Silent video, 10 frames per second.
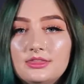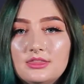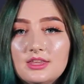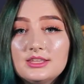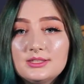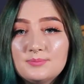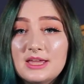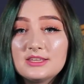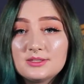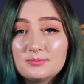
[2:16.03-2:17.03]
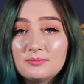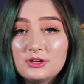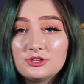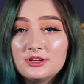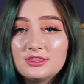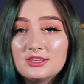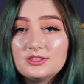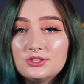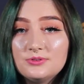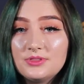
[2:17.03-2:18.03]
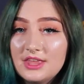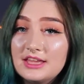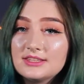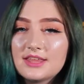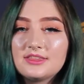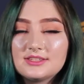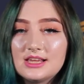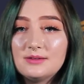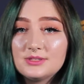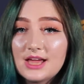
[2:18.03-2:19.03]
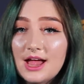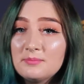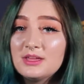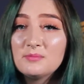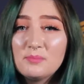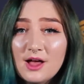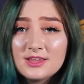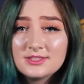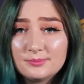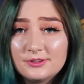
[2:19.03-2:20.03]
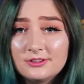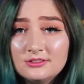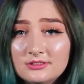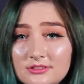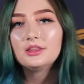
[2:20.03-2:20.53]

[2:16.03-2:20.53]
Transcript: This makes measuring these two things at the same time impossible.